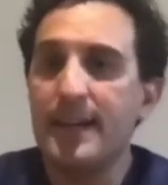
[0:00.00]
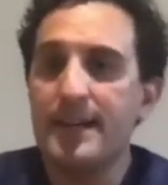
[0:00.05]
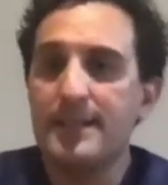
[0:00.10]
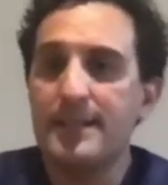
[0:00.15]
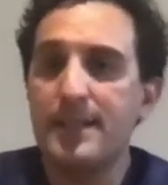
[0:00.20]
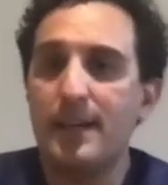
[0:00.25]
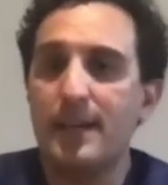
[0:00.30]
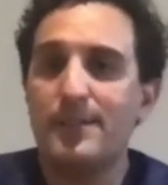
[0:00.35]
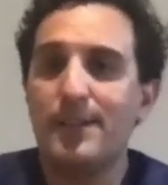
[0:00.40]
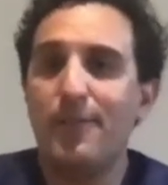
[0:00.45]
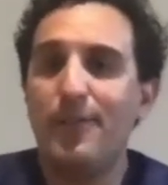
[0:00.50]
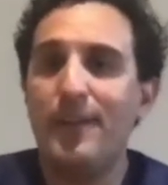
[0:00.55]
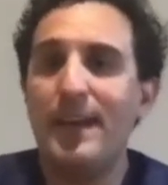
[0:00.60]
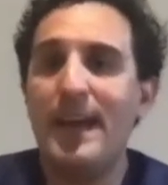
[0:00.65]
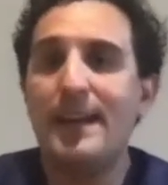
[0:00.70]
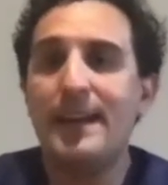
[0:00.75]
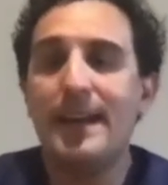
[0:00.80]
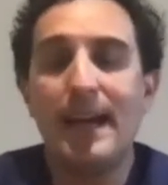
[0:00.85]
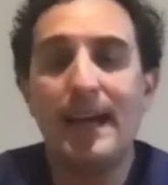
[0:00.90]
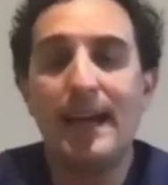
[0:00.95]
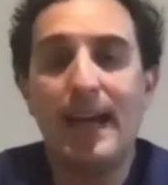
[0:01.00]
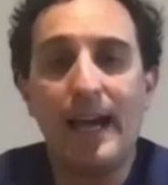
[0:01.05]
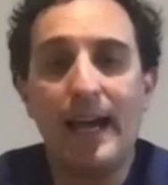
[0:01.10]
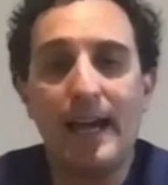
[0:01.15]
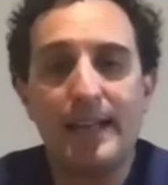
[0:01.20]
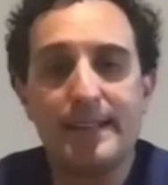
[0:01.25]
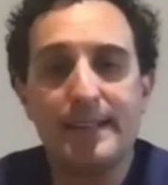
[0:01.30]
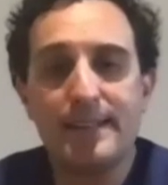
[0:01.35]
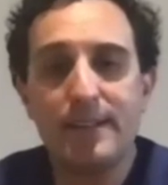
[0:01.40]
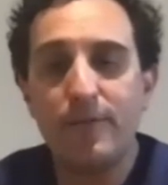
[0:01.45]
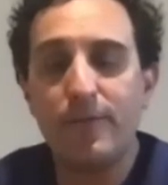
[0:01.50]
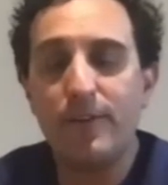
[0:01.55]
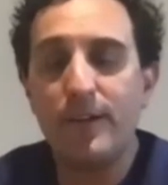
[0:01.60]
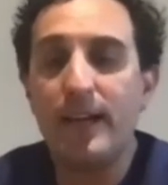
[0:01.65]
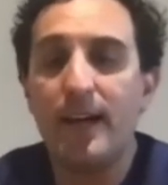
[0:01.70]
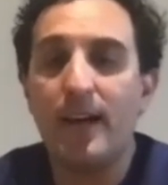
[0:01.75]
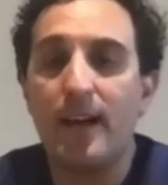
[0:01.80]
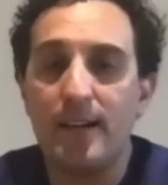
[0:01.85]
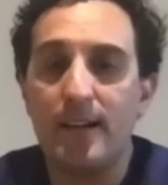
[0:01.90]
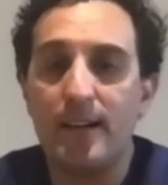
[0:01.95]
So if he had a
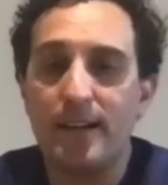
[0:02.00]
severe